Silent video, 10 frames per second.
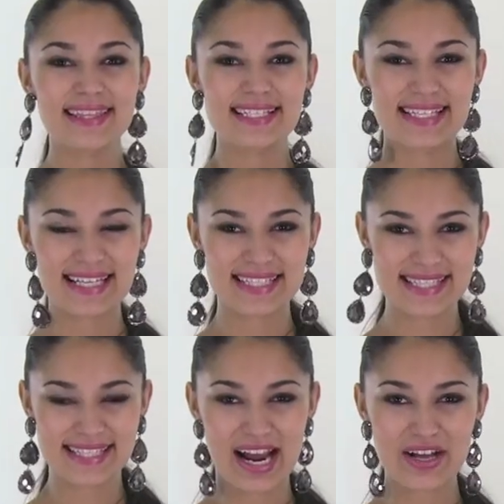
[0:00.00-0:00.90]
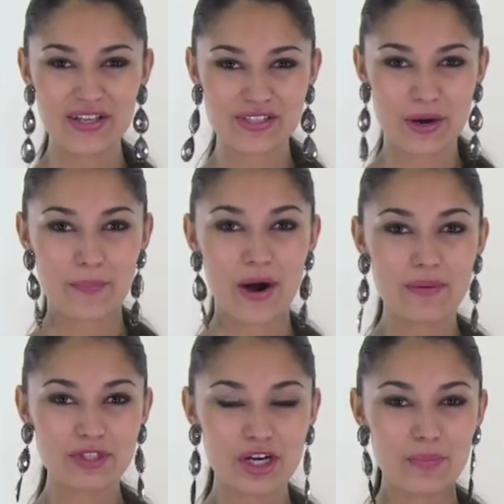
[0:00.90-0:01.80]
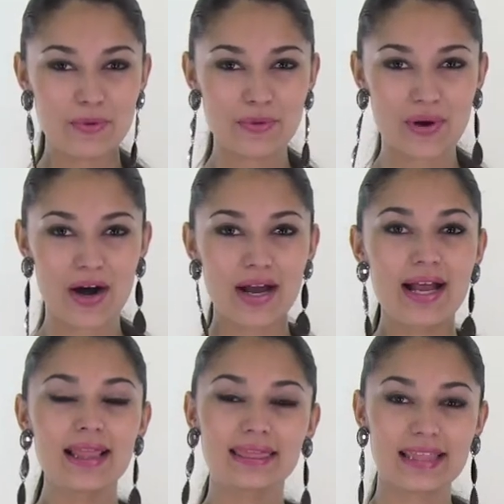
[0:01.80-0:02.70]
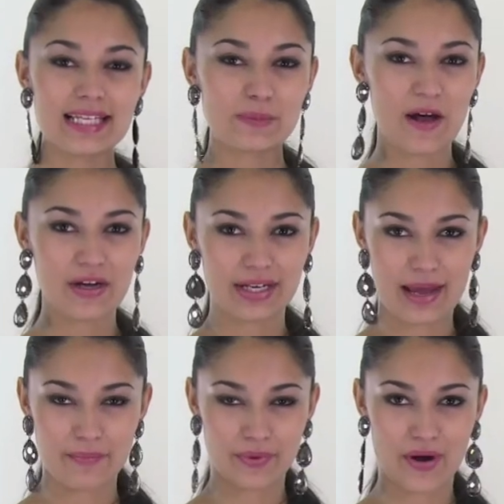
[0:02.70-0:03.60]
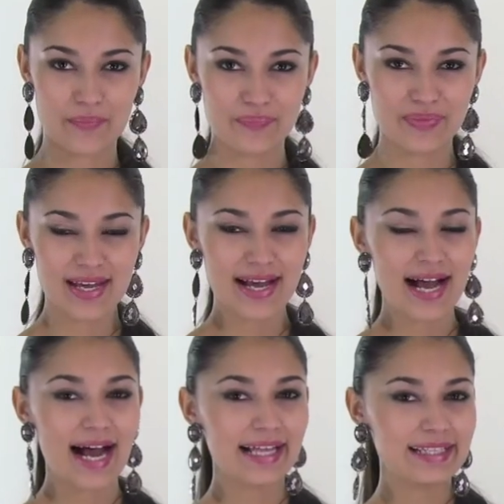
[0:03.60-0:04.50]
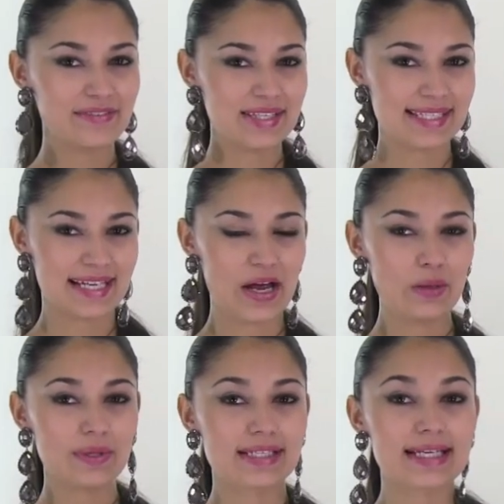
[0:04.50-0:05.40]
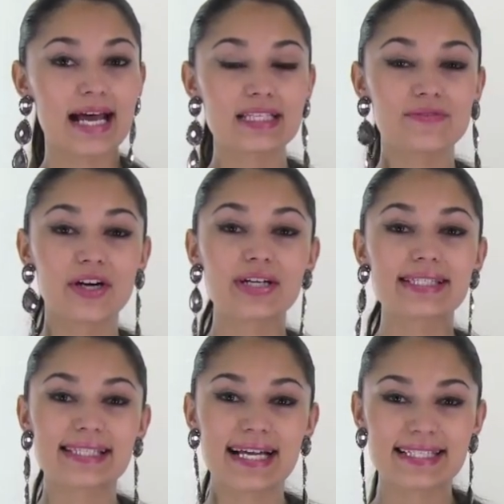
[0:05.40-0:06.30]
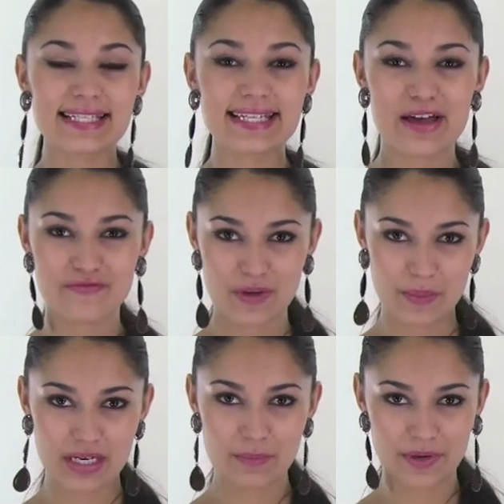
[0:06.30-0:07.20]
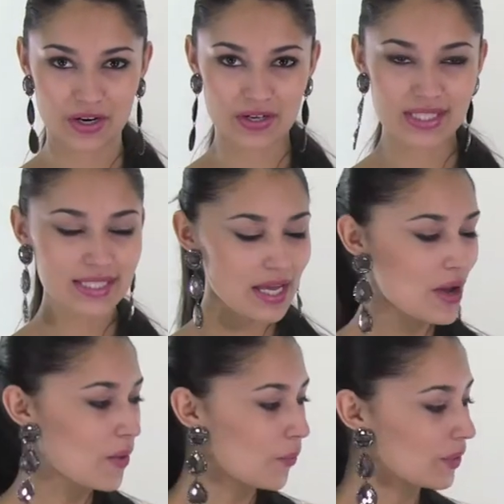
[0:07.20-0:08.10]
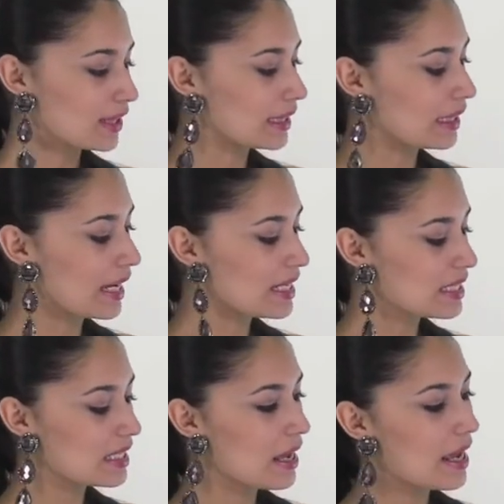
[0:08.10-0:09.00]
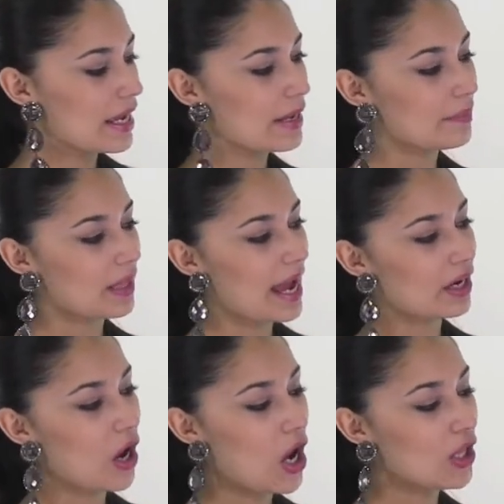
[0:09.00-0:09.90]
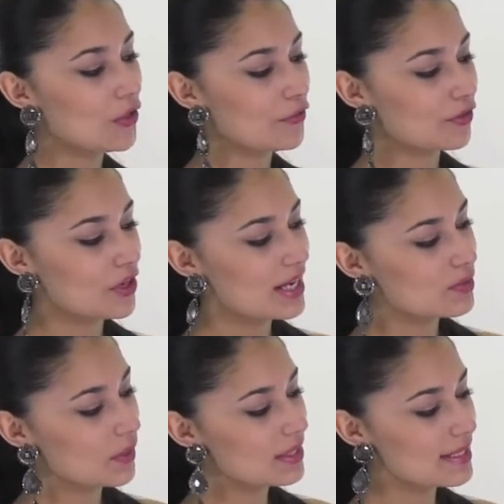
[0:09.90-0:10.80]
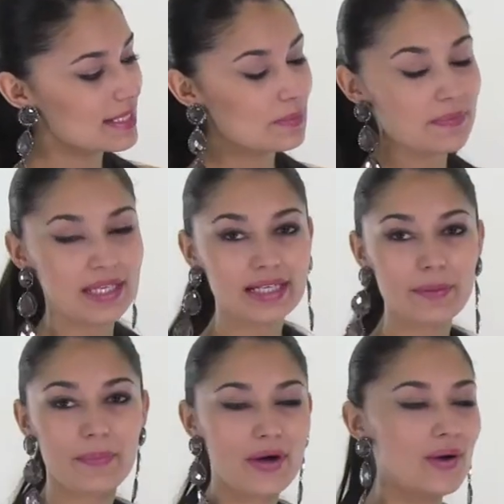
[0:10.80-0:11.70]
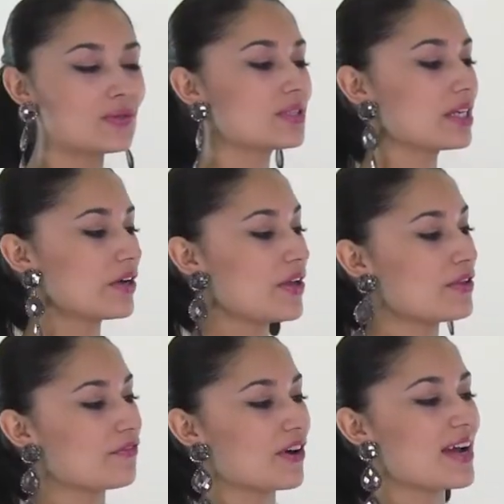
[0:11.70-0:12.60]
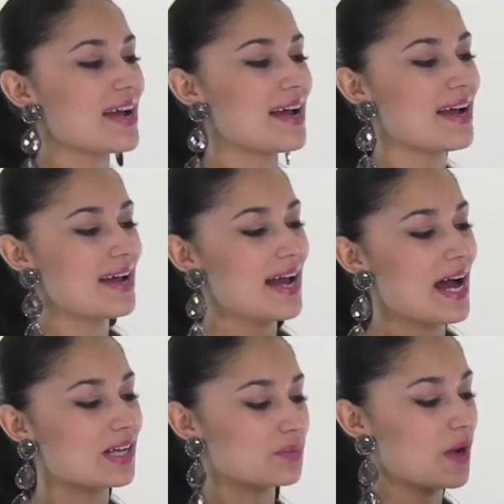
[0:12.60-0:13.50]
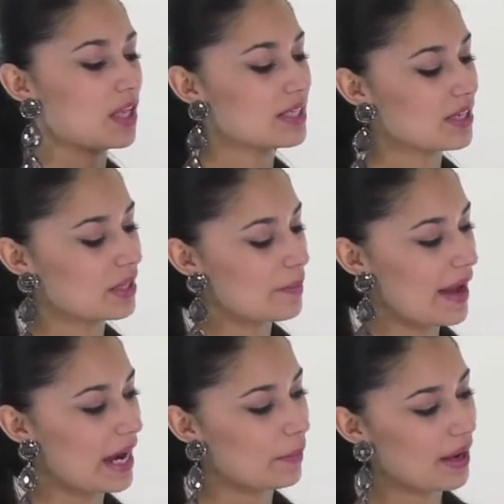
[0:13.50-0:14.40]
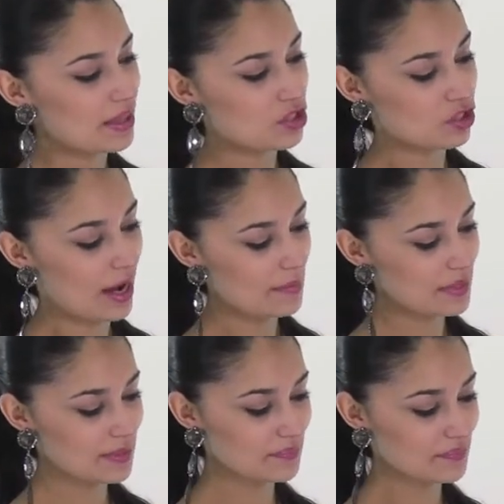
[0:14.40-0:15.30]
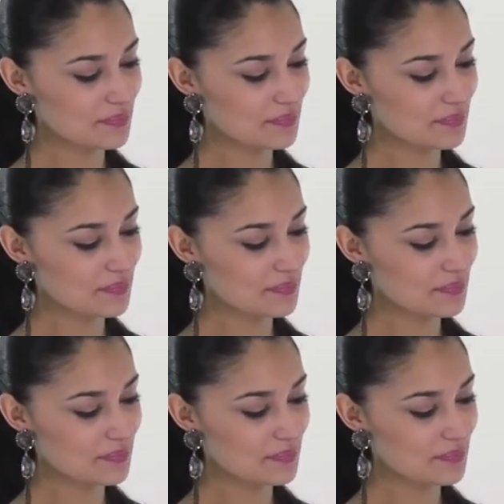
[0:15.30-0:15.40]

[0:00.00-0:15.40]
This sexy style is our bombshell boudoir lace balconette bra. I love this style because it has a very sexy yet feminine appearance with the lace in black all over as well as these pink bows here on the front as well as on the back by the straps.